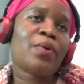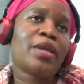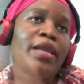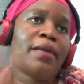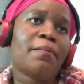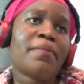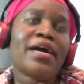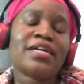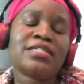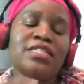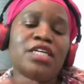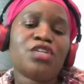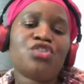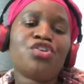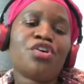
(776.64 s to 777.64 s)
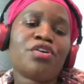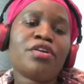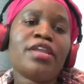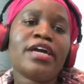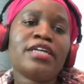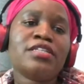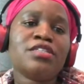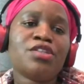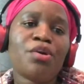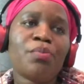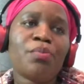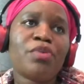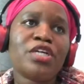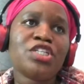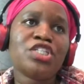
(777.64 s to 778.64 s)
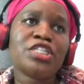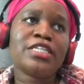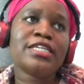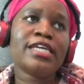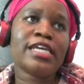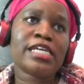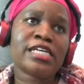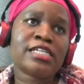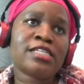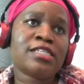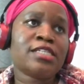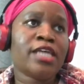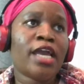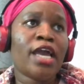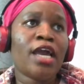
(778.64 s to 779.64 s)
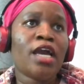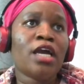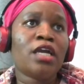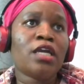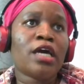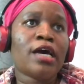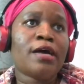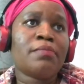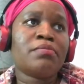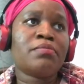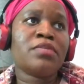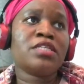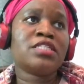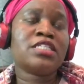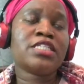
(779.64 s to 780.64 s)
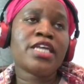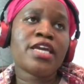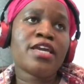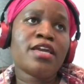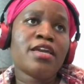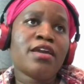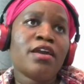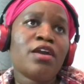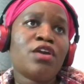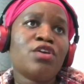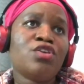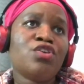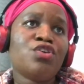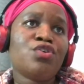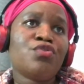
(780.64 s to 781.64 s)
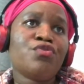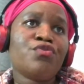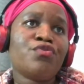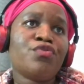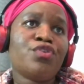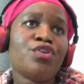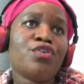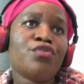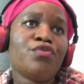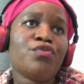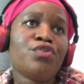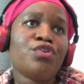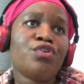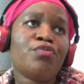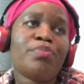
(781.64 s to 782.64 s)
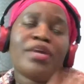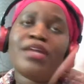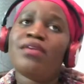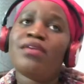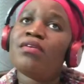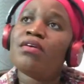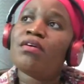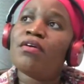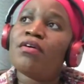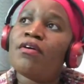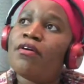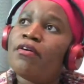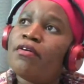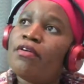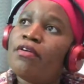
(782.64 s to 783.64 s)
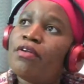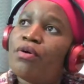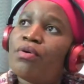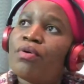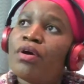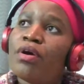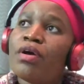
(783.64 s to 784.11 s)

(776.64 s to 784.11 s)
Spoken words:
see how it impacts internalized oppression is, say you've been, you know,